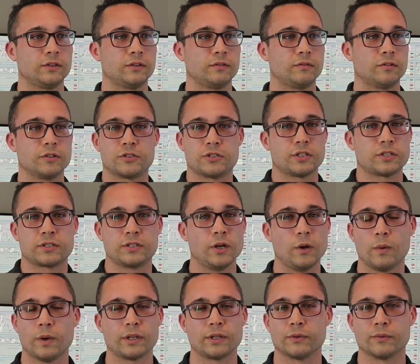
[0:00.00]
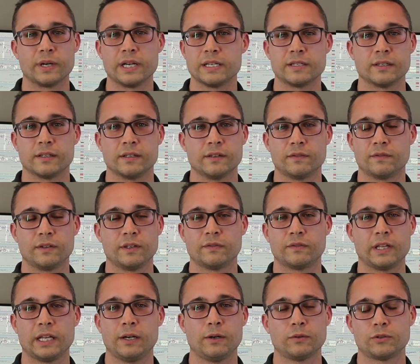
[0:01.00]
there's just no other reason. If
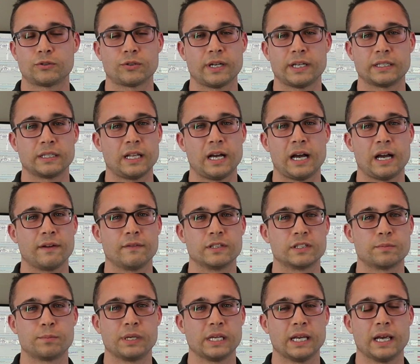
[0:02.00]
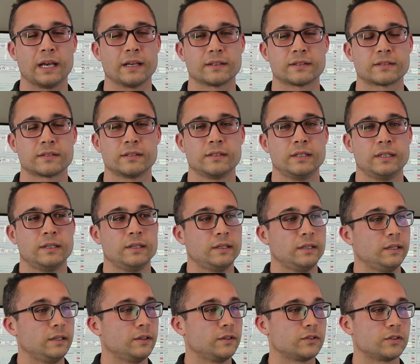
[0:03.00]
they don't trade live, it's BS.
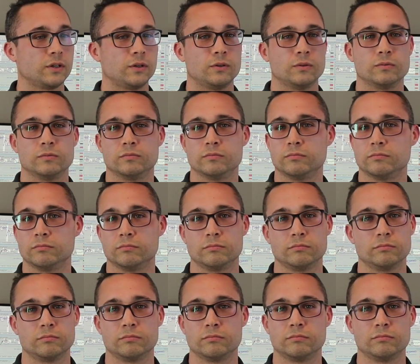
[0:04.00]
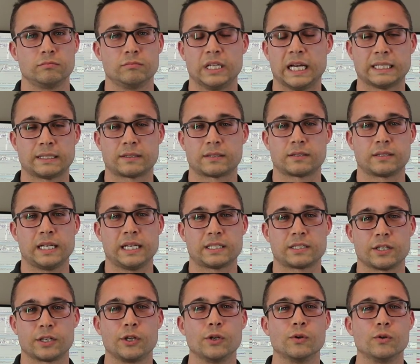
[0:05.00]
So that's
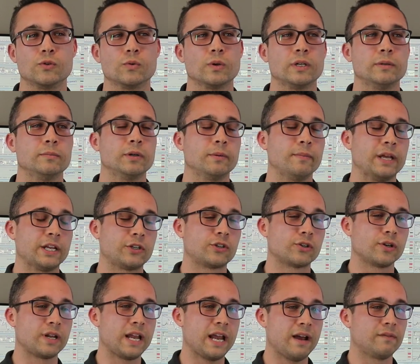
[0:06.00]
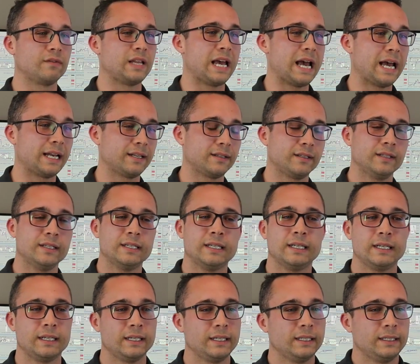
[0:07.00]
a huge one. But make sure you have that.
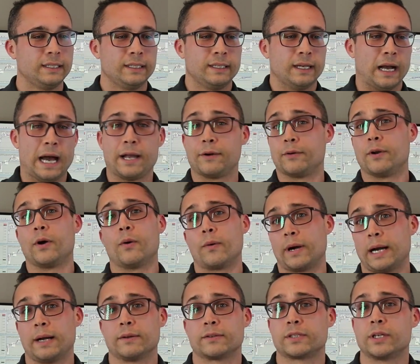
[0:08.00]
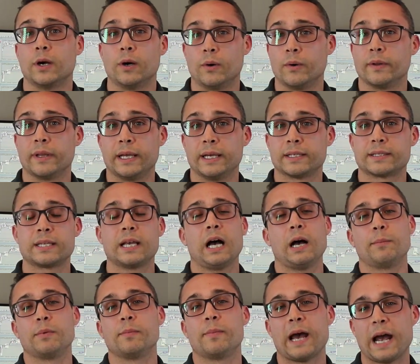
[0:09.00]
I don't know where I was going with this. I'll
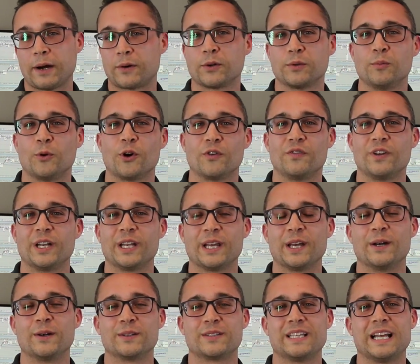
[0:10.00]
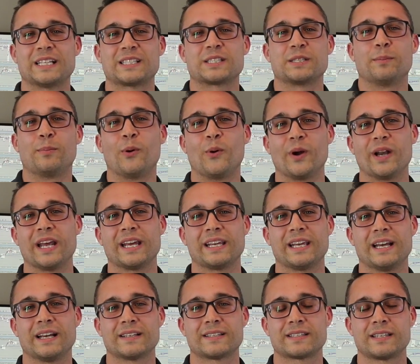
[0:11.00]
be back with more videos. That's the point, I
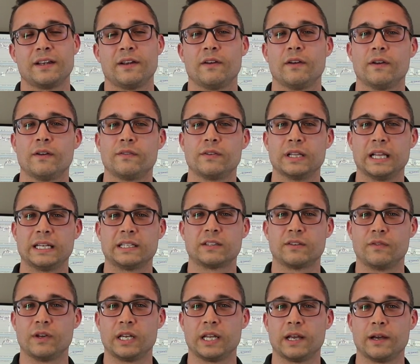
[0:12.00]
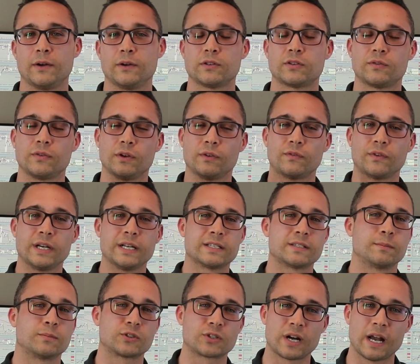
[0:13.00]
guess. If you like the videos, feel free to
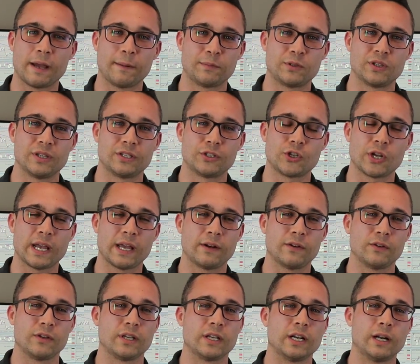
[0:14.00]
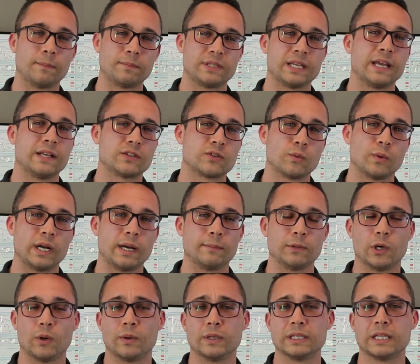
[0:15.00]
subscribe to the channel. You get updates when I'm
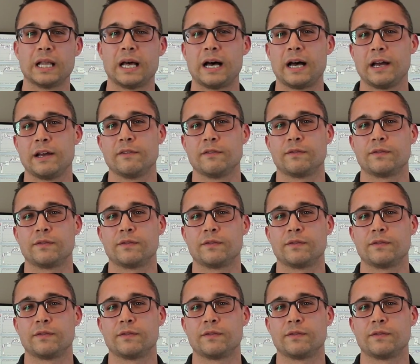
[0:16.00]
going live.